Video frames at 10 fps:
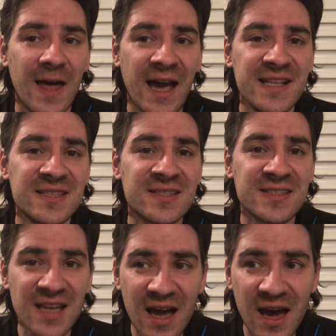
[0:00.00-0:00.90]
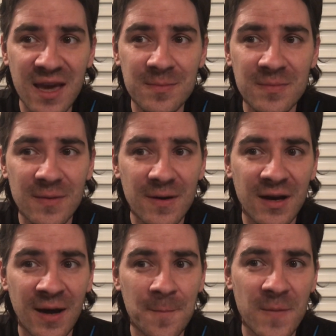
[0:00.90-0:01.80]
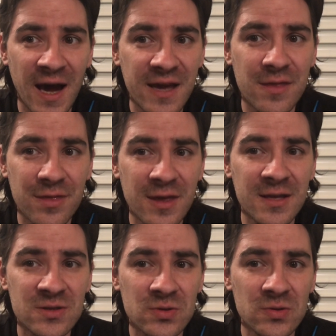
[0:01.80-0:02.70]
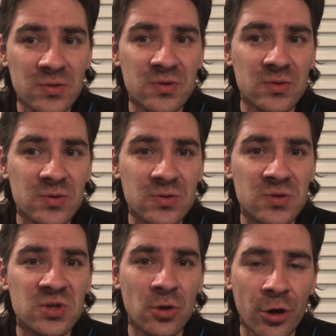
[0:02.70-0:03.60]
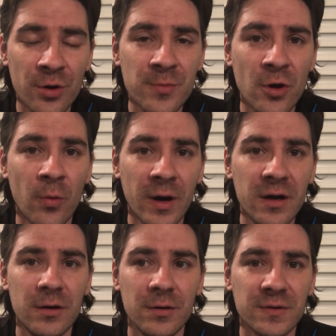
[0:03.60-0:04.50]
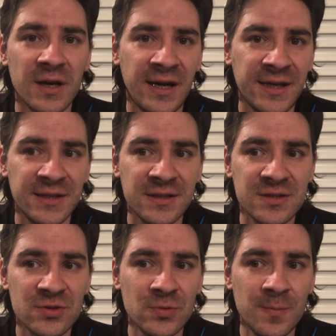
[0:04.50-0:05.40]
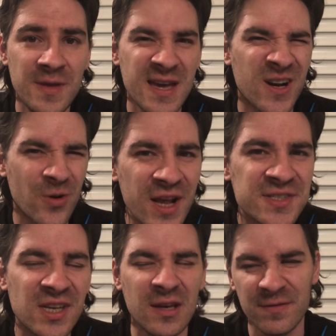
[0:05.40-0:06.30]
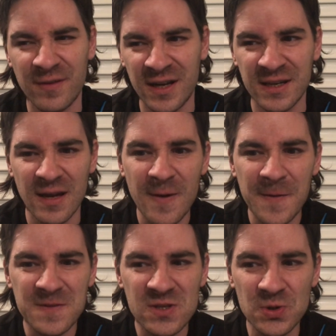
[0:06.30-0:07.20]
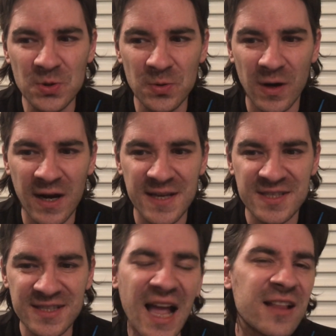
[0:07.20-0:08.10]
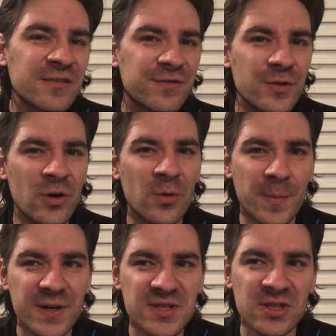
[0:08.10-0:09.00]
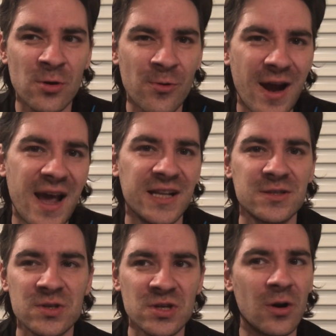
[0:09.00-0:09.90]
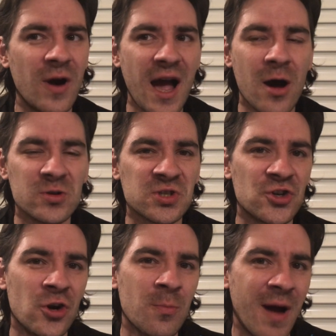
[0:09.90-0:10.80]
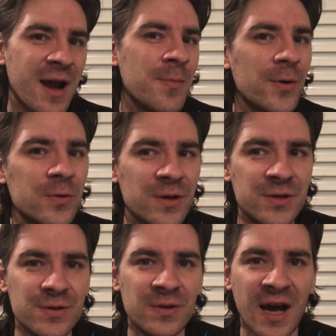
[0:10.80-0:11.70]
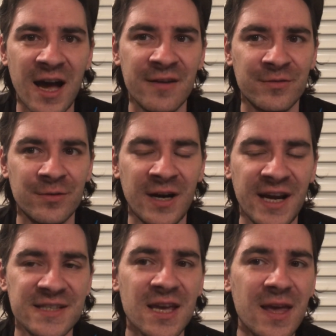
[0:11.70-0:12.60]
it's time um, I think to, to, to storm your world and to be aggressive and to uh, stand for your personal right, to show how strong backbone you do have, all right?